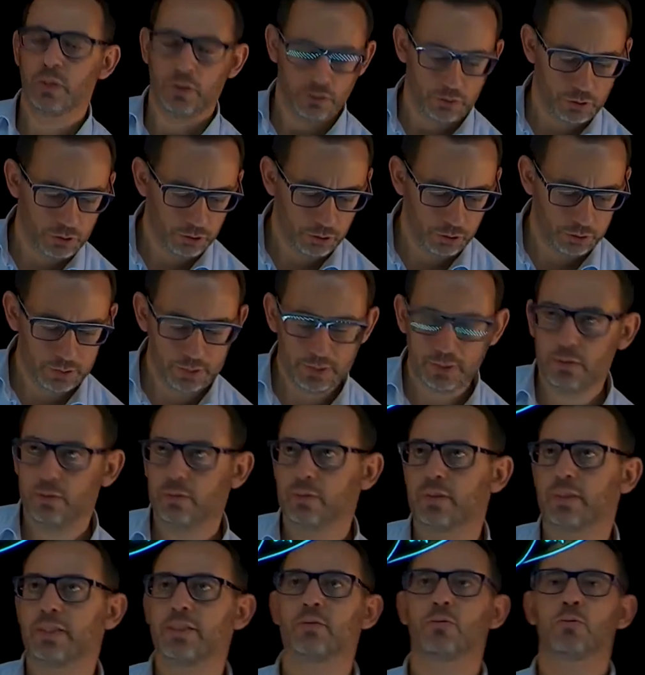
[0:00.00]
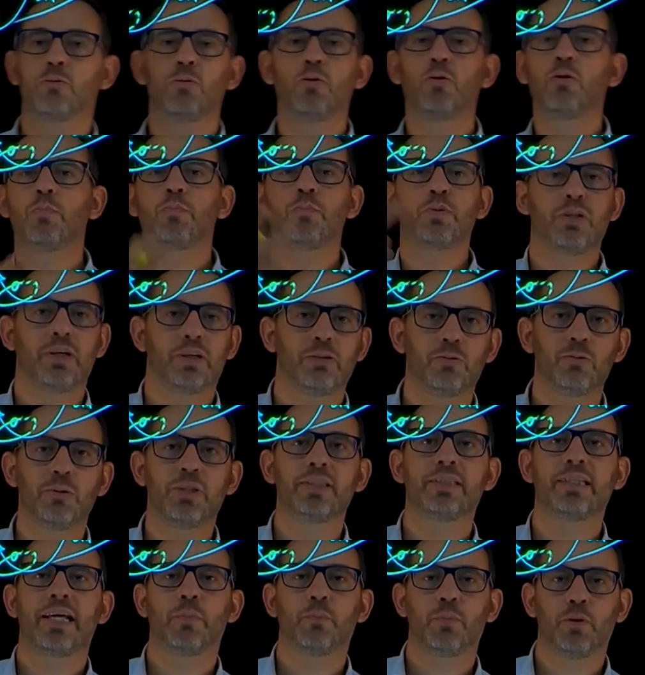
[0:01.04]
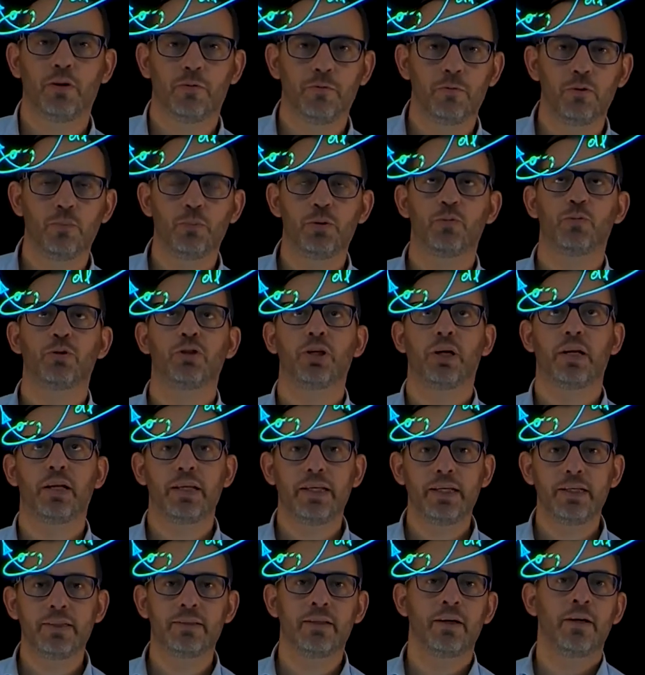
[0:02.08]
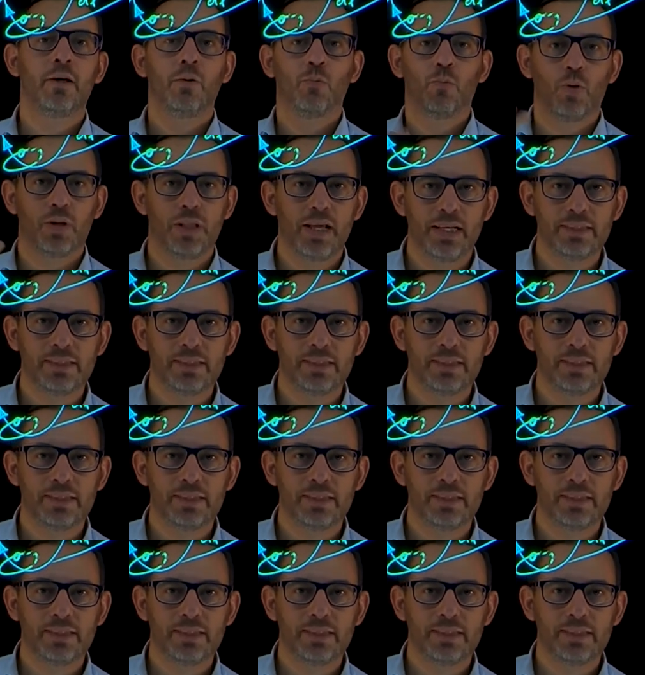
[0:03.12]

So these two loops are two examples of loops which are linked. What